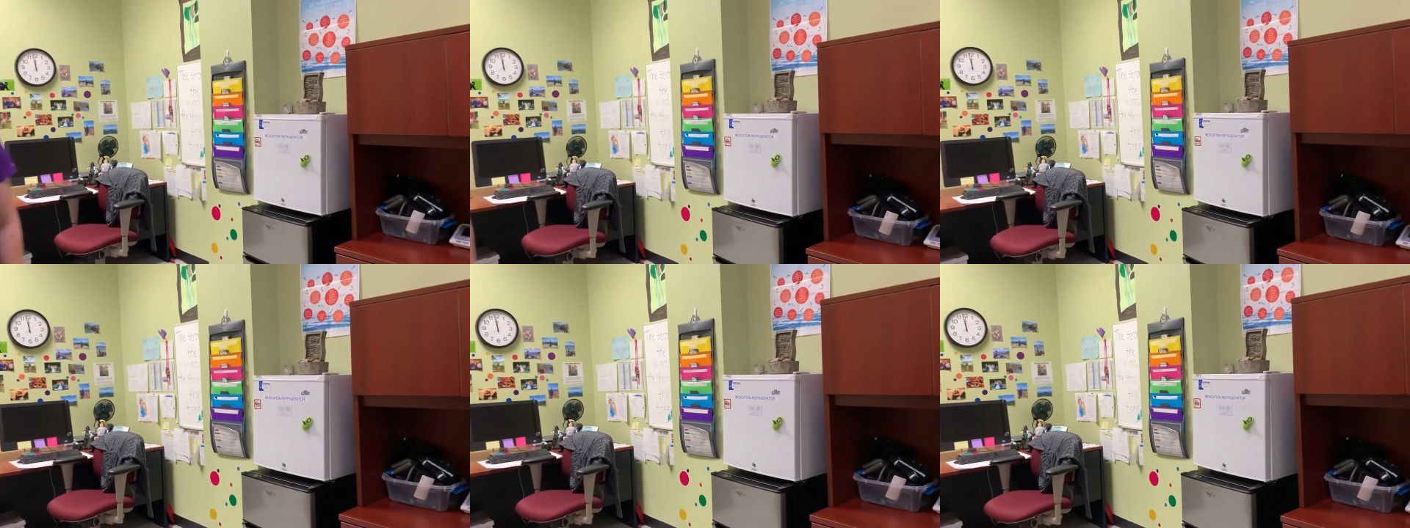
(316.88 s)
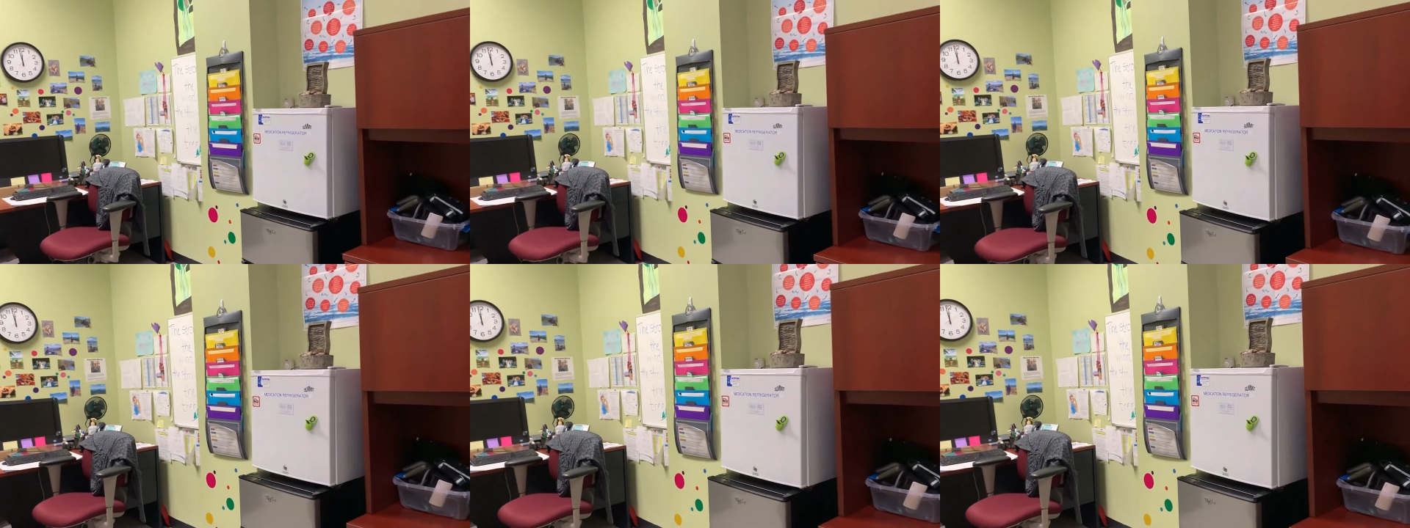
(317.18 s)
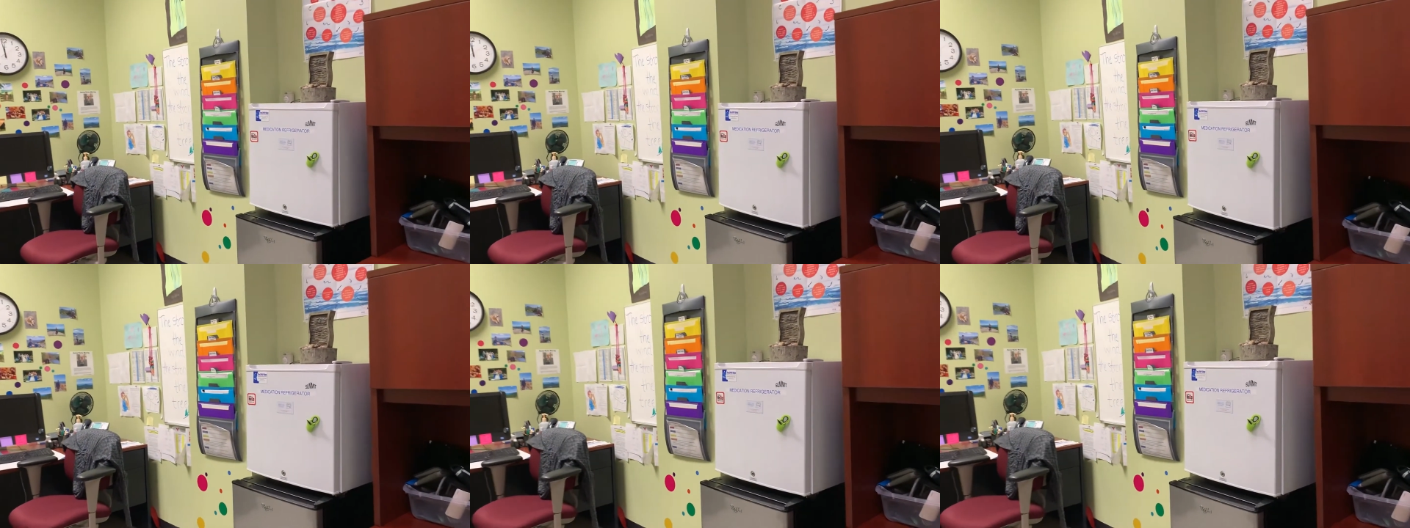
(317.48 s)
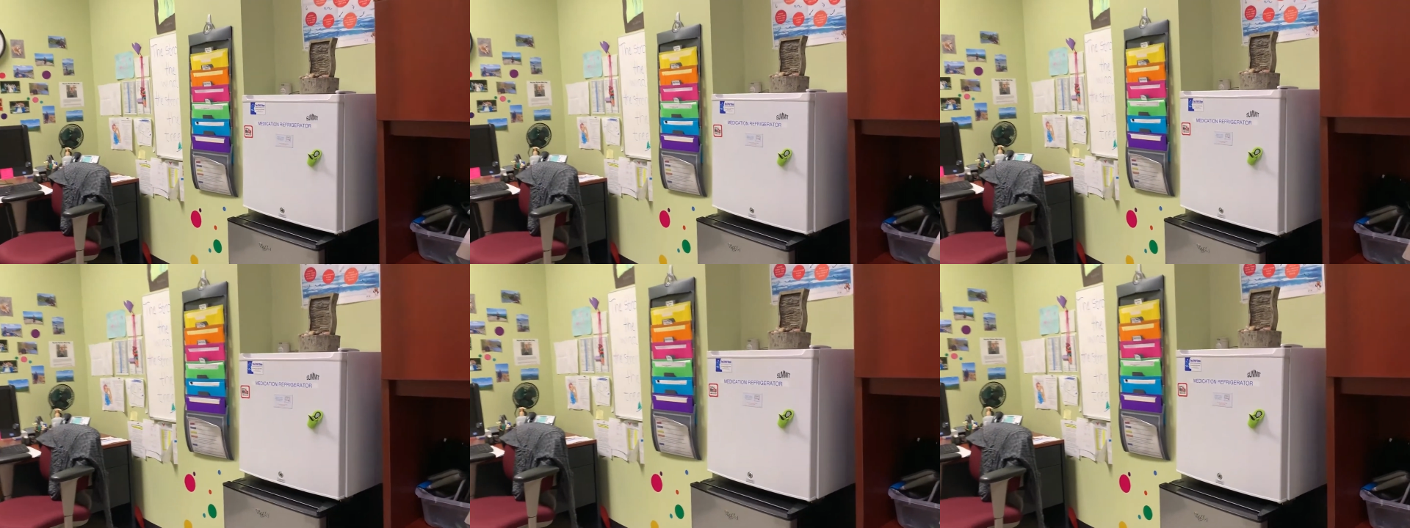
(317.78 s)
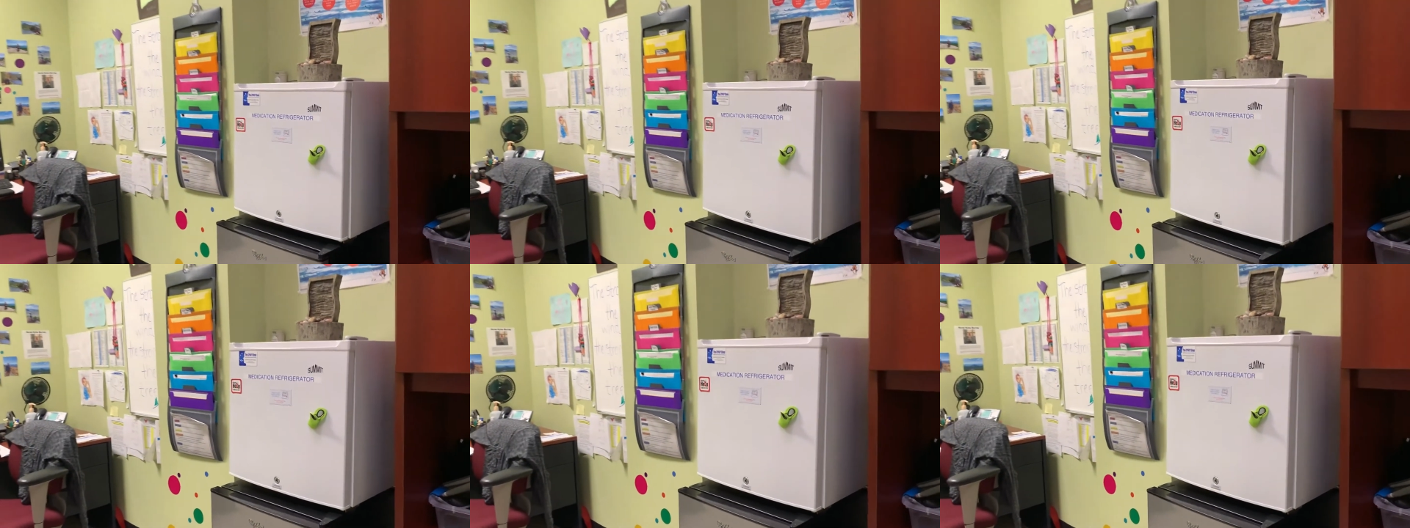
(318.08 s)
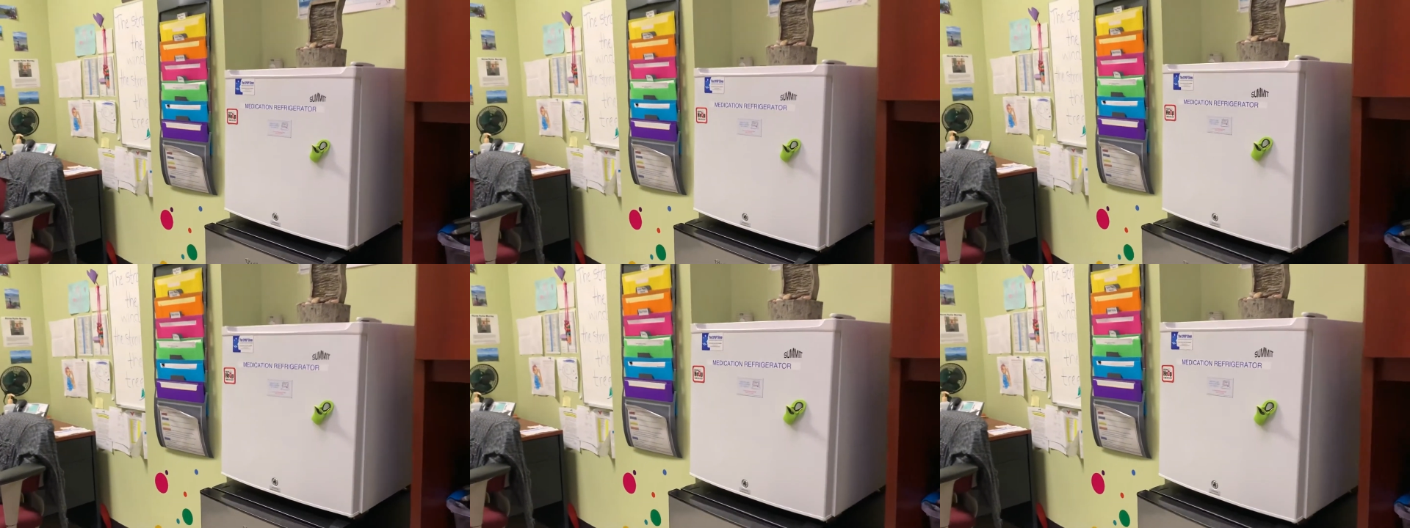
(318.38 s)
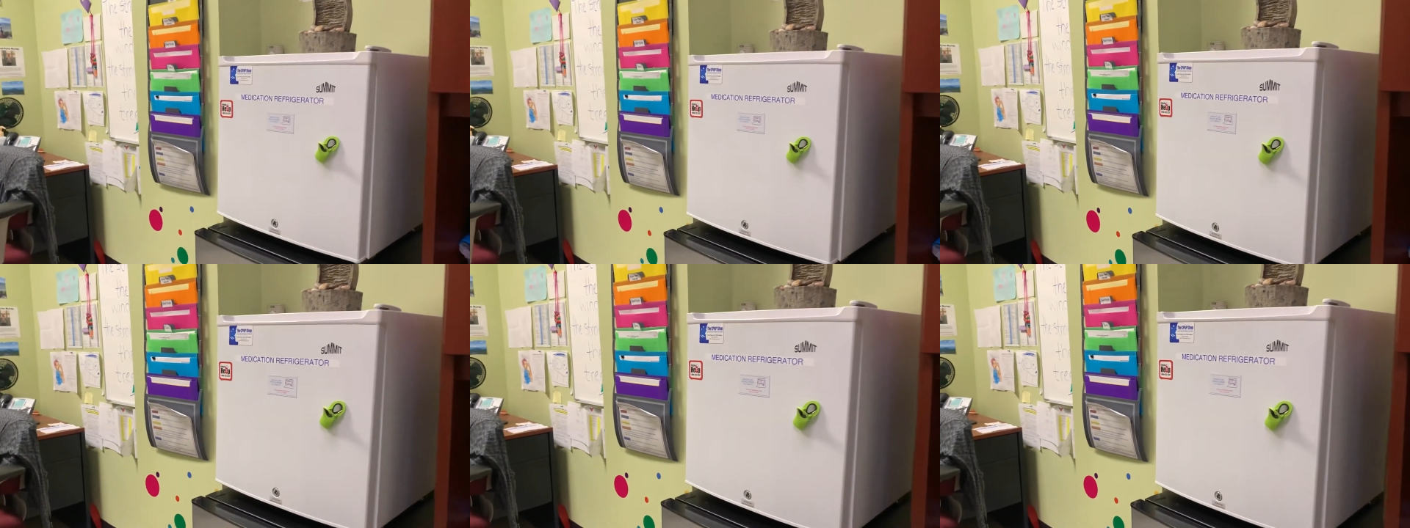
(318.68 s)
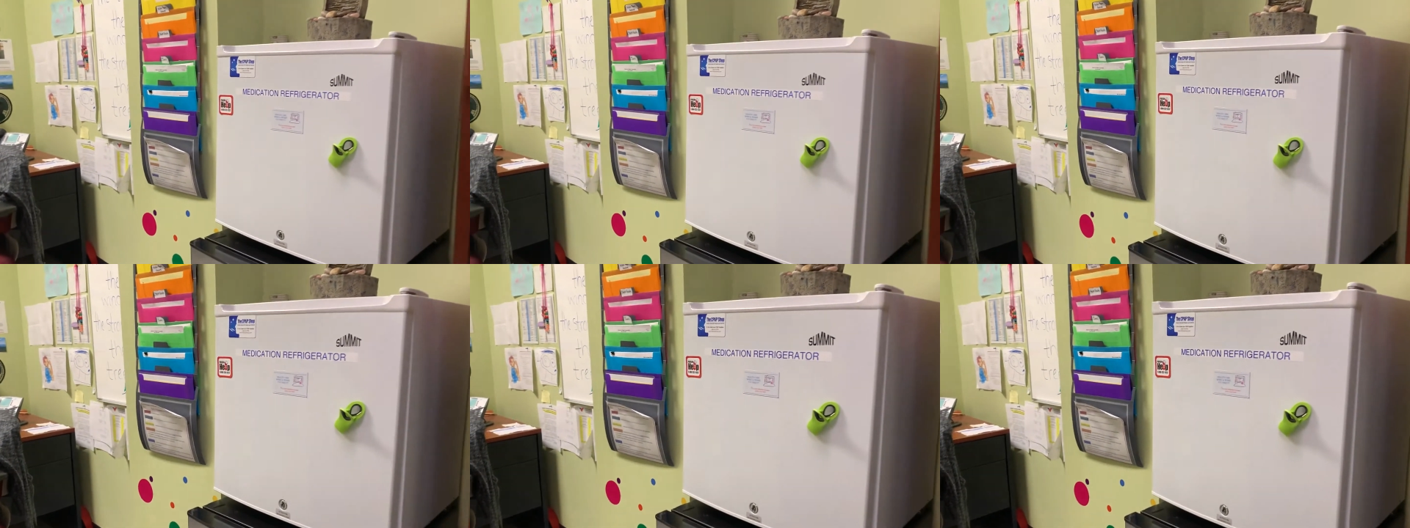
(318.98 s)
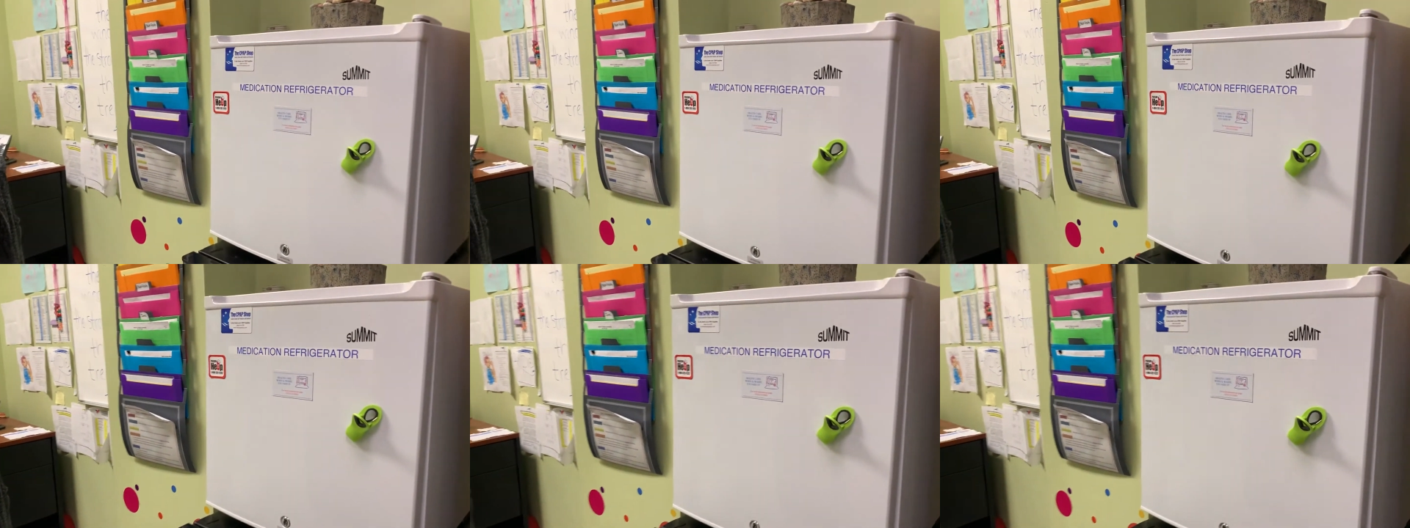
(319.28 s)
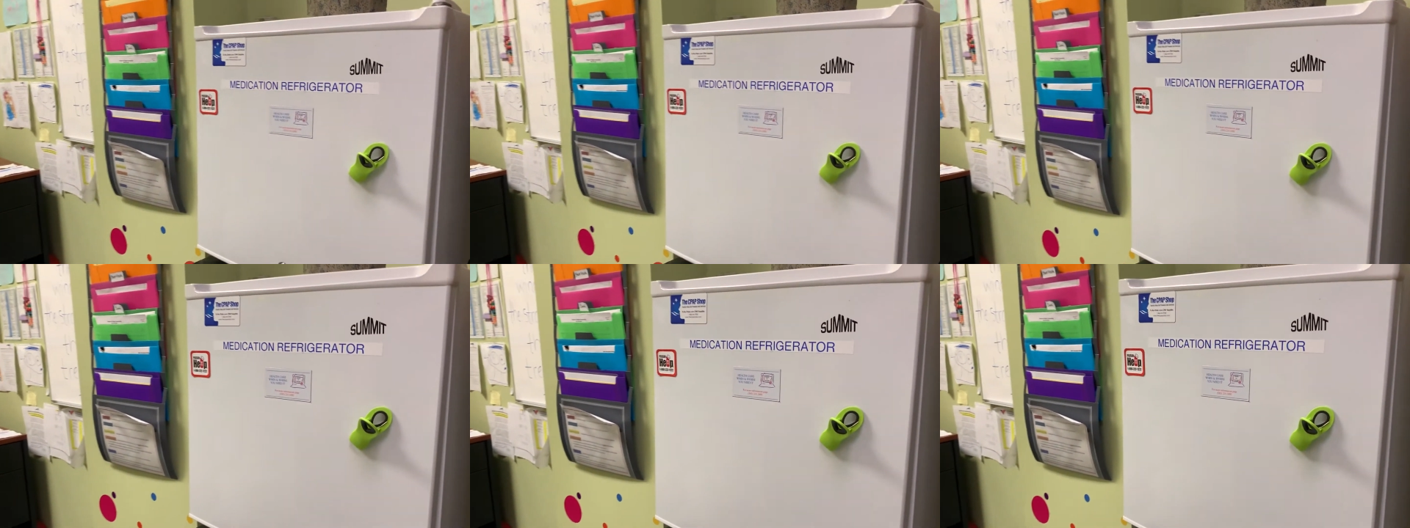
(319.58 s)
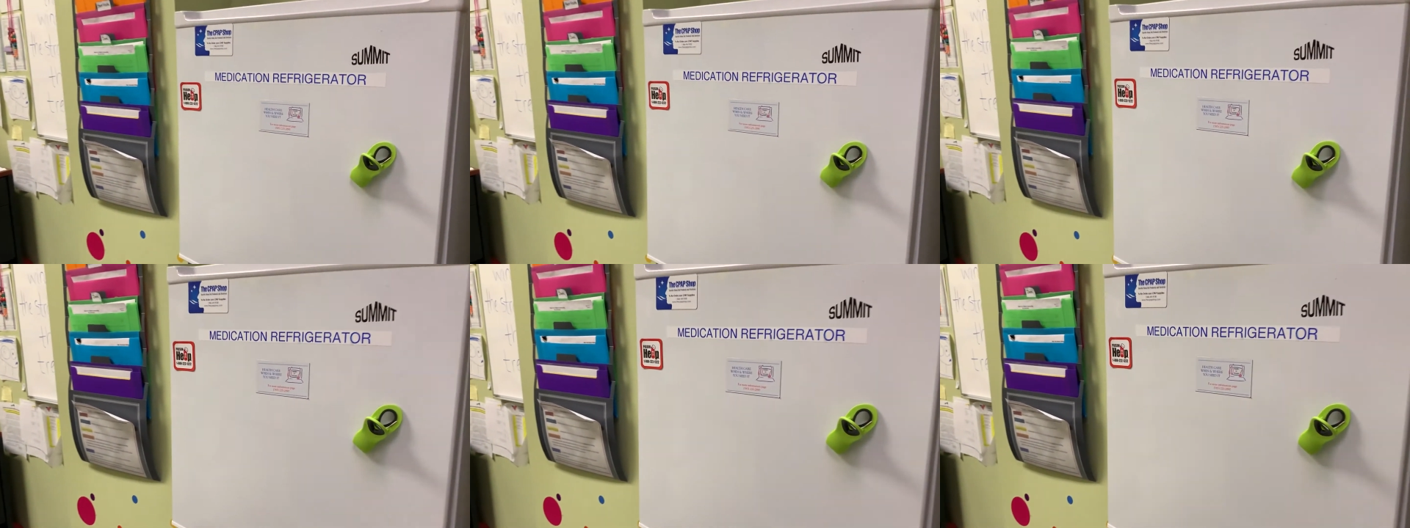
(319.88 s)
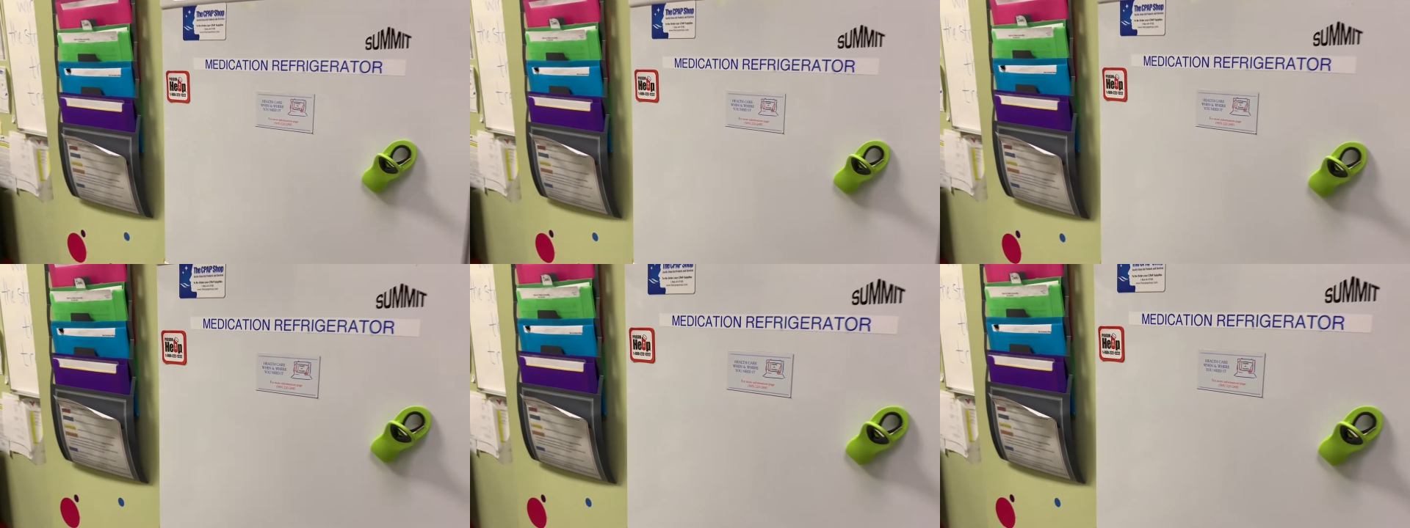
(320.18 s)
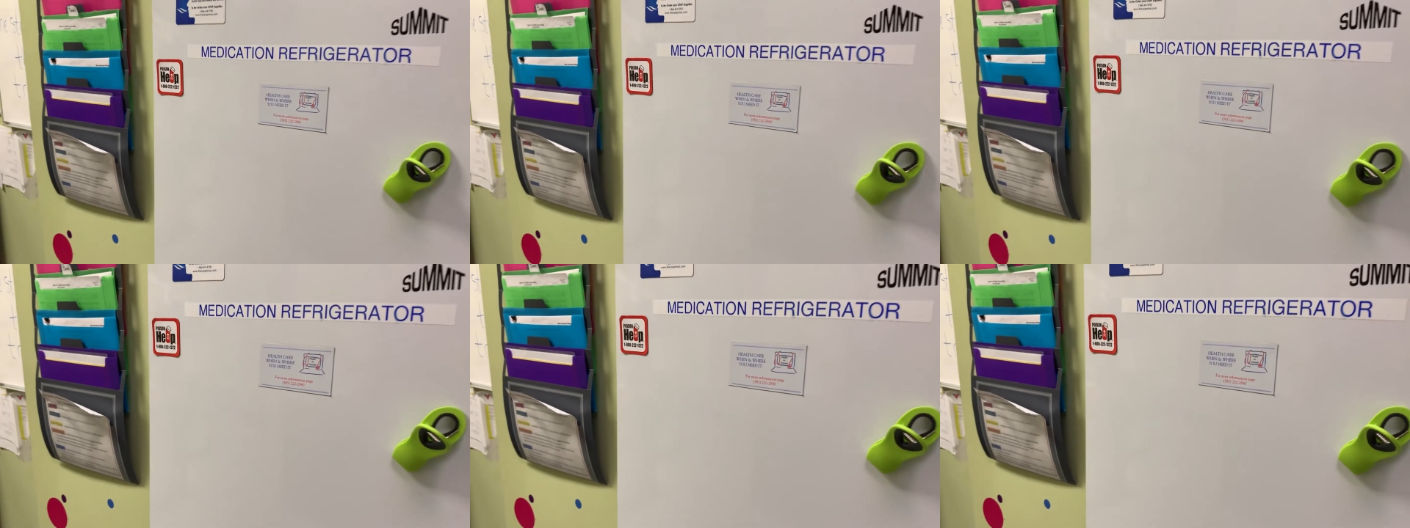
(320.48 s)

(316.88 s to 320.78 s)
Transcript: (no speaker visible)